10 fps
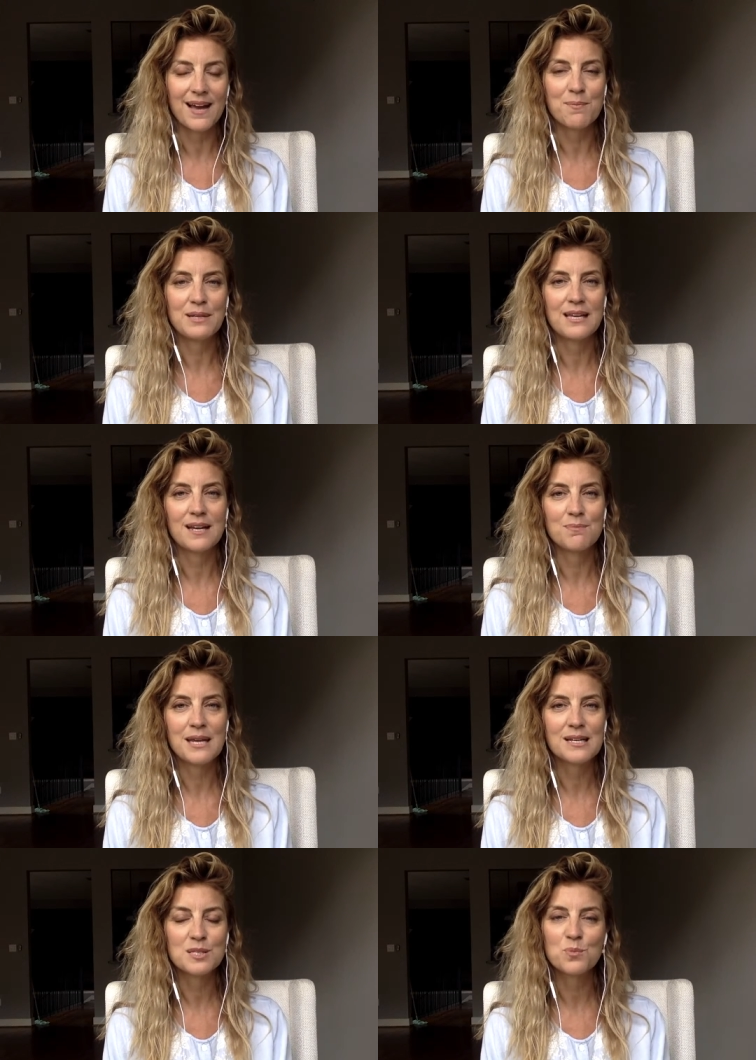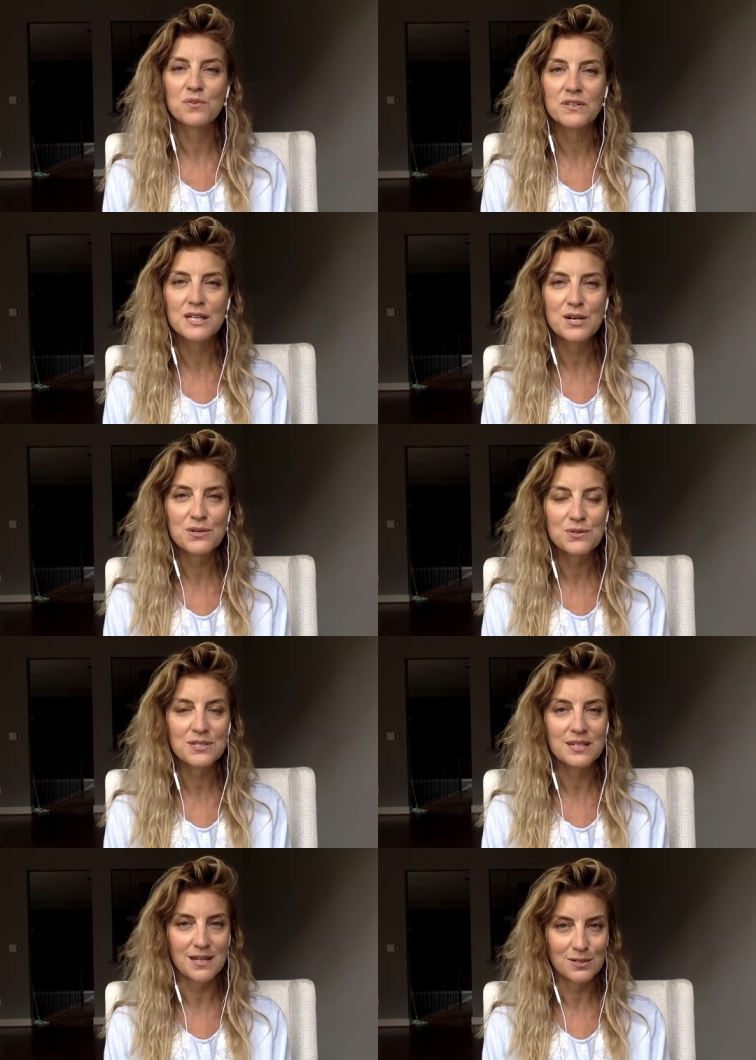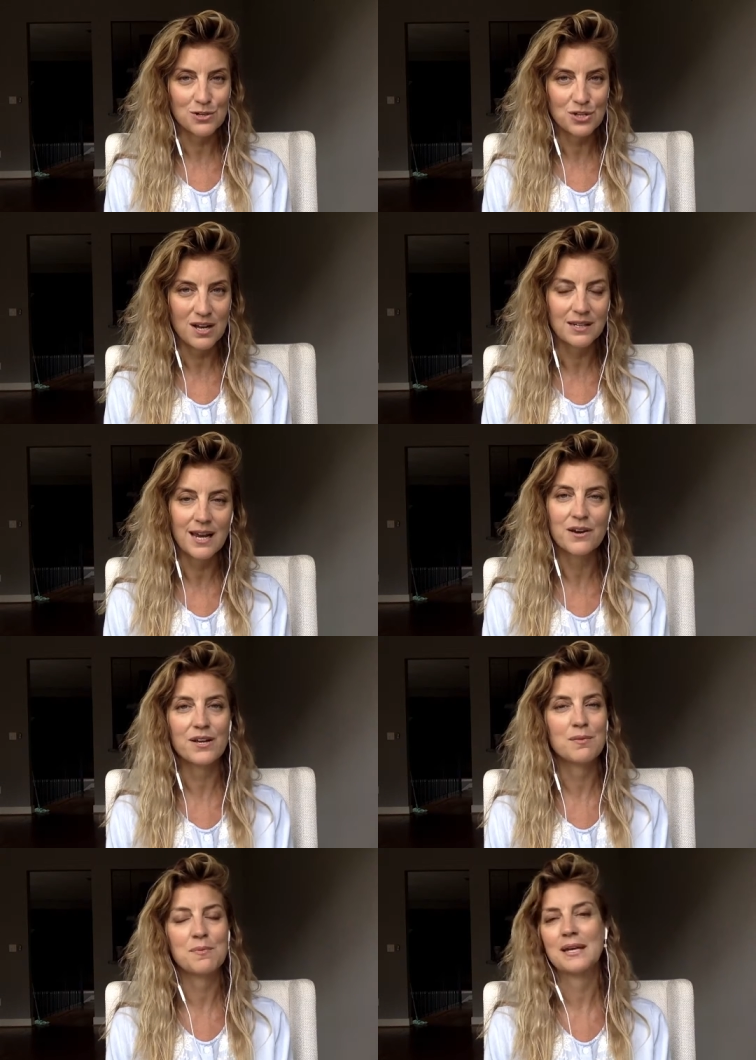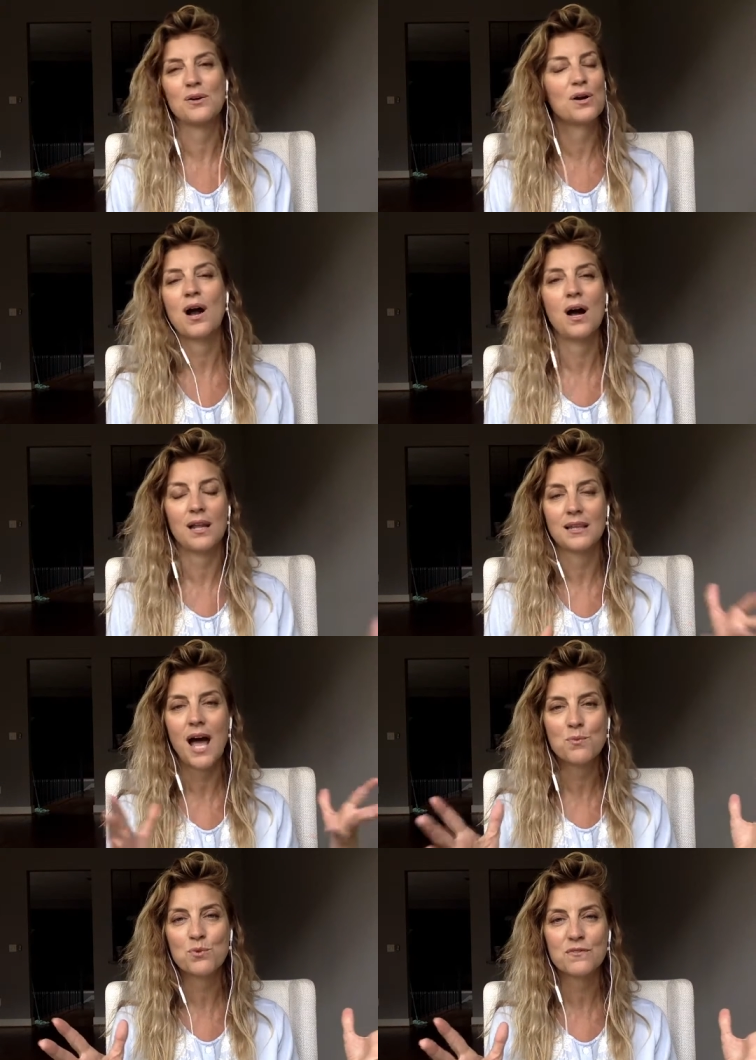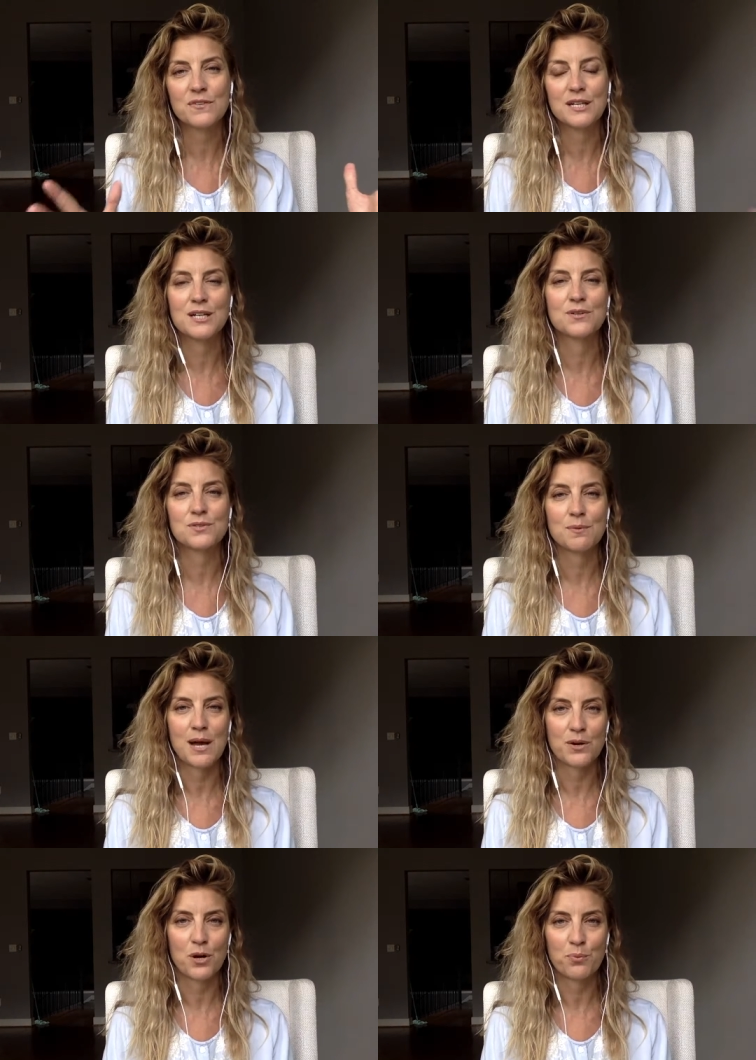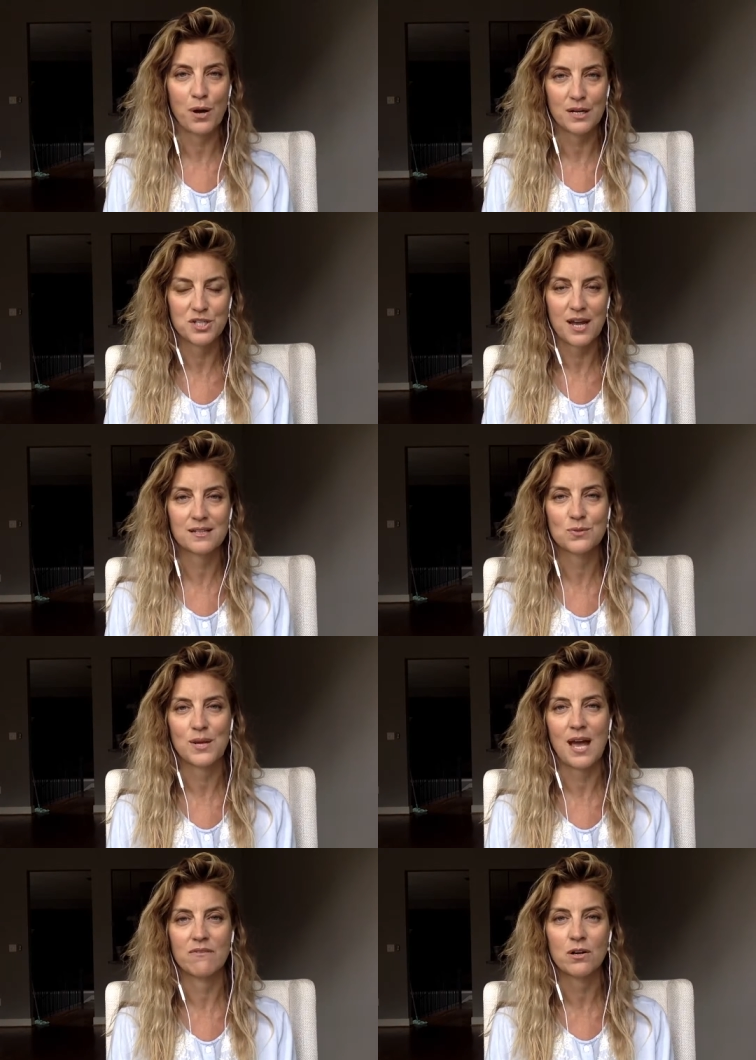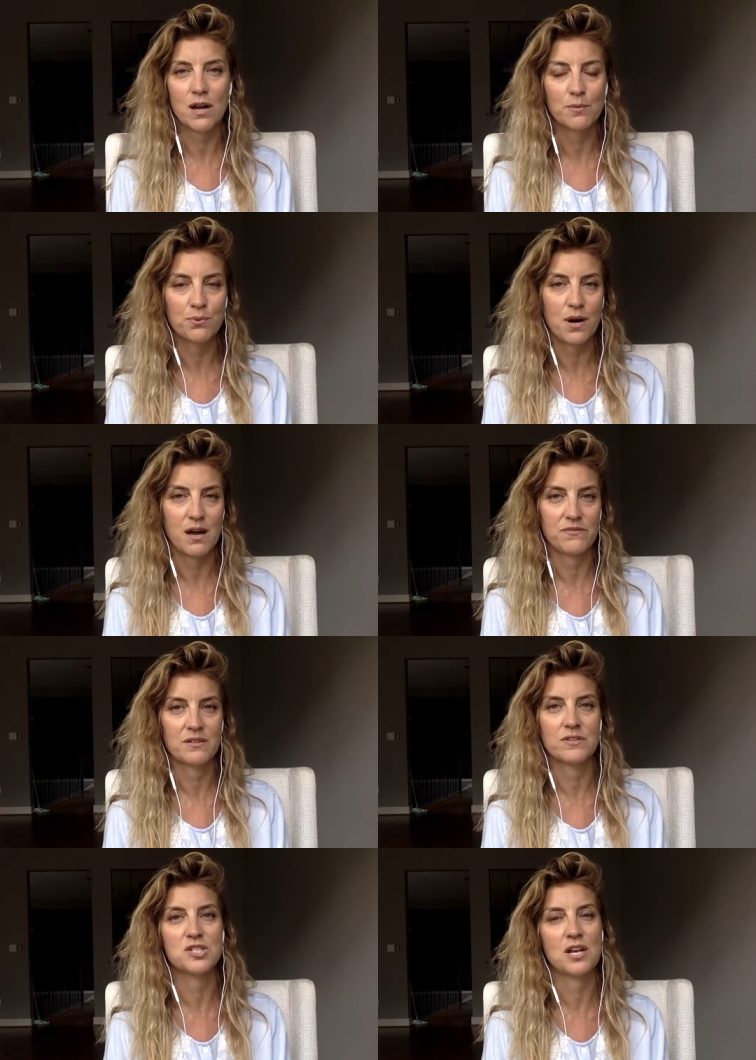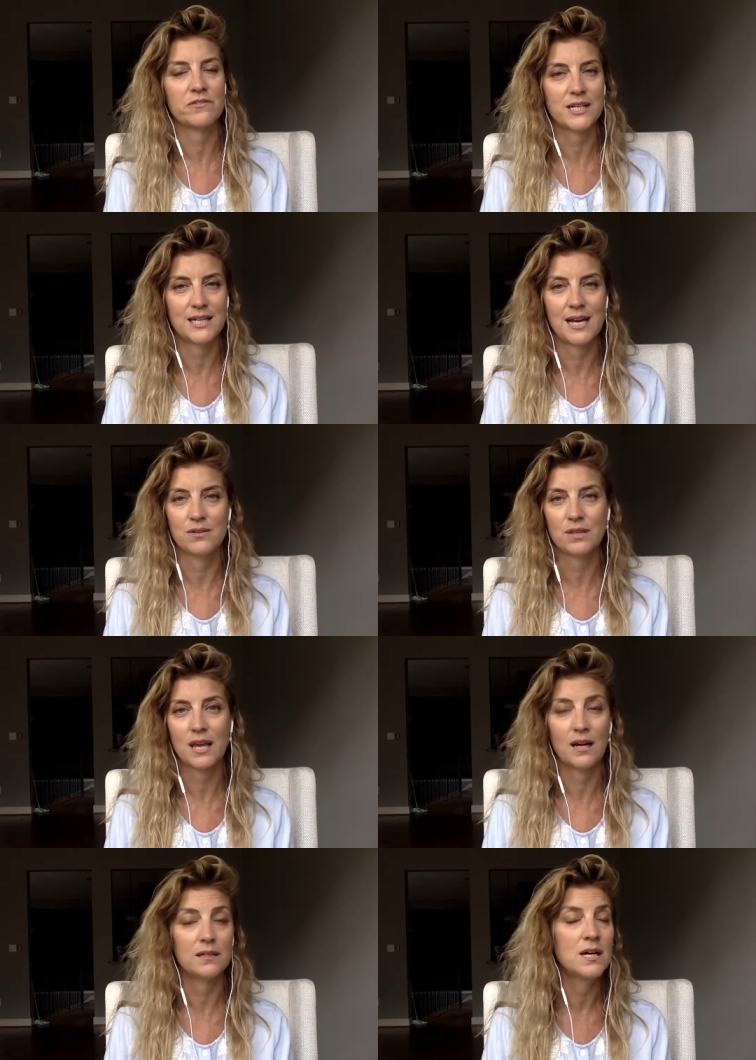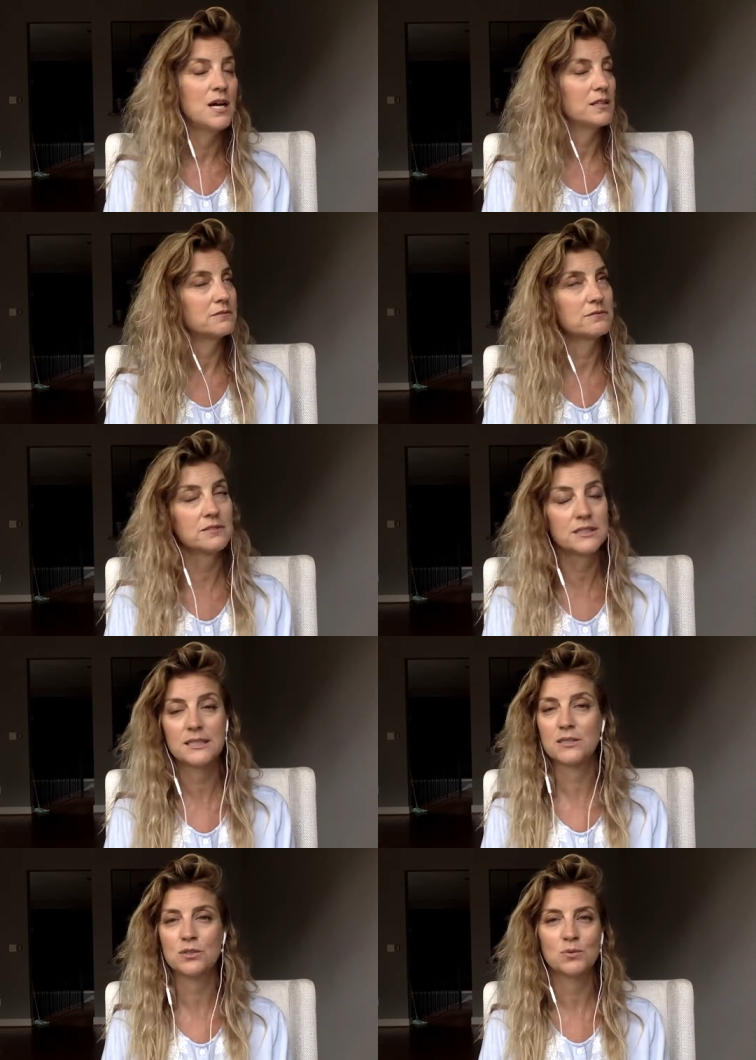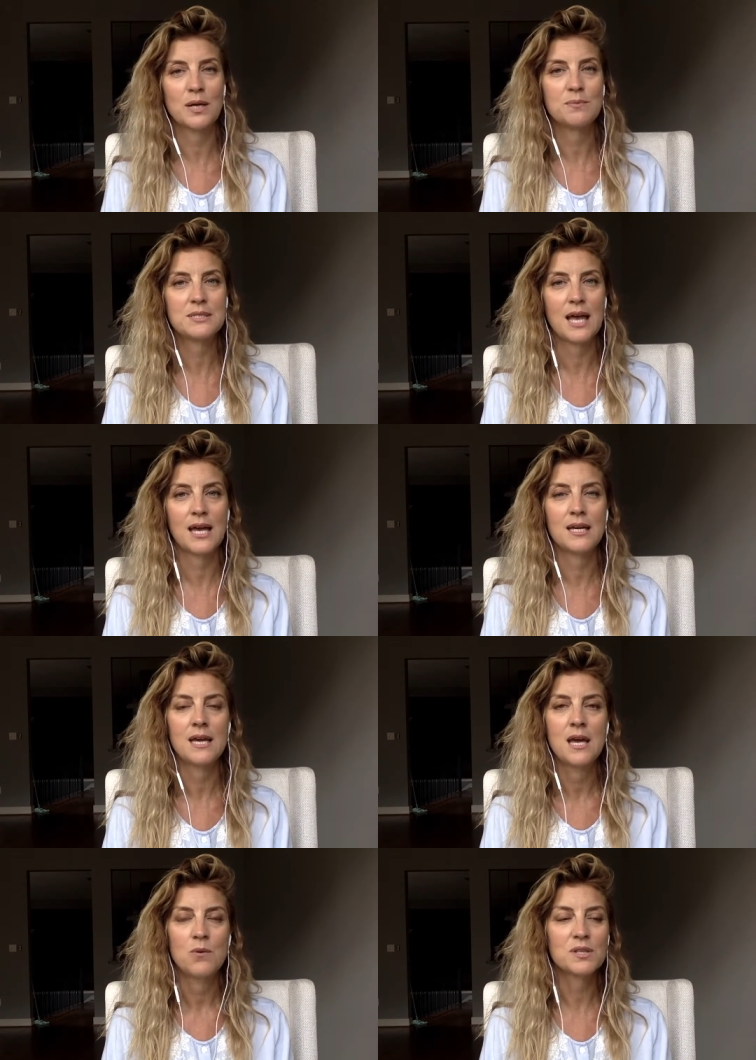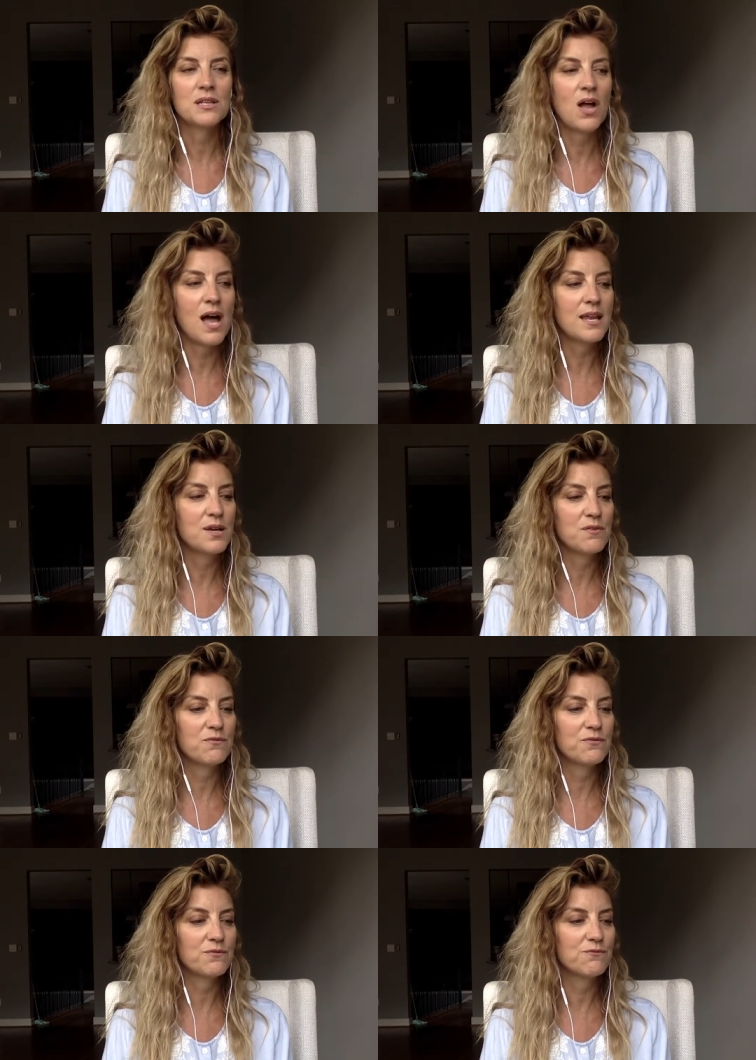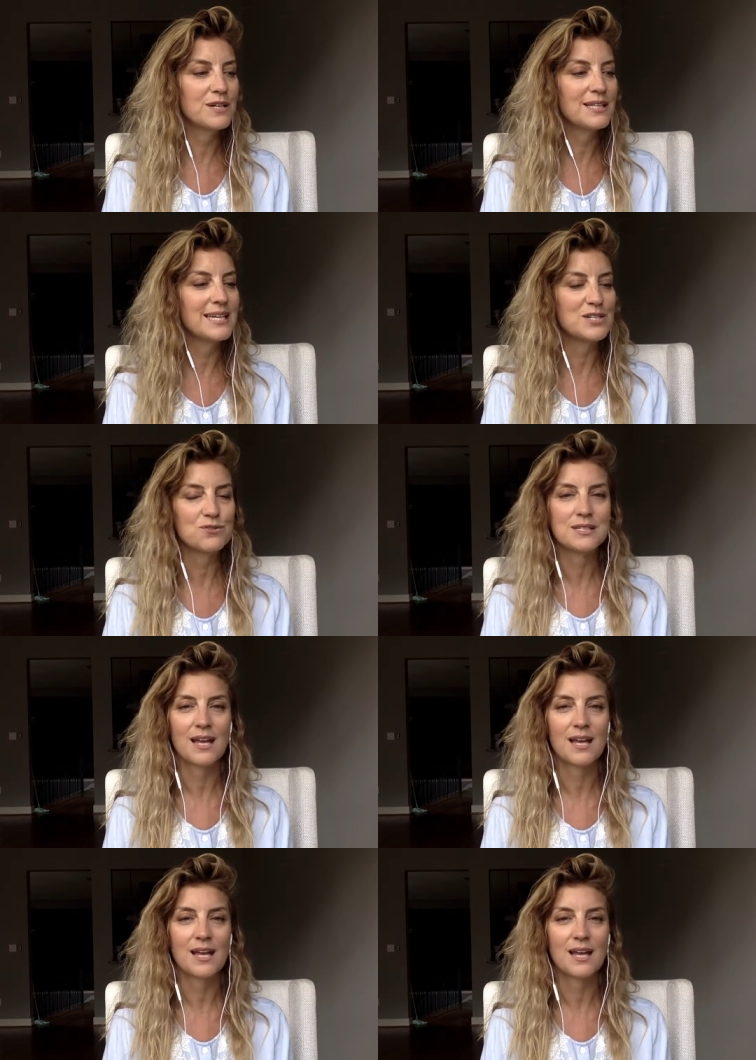I plan on making some more videos, and Dr. Shah and I are going to be making a lot more videos about our projects. We have our nonprofit, Regenerating Healthcare, really cool website with a lot of really interesting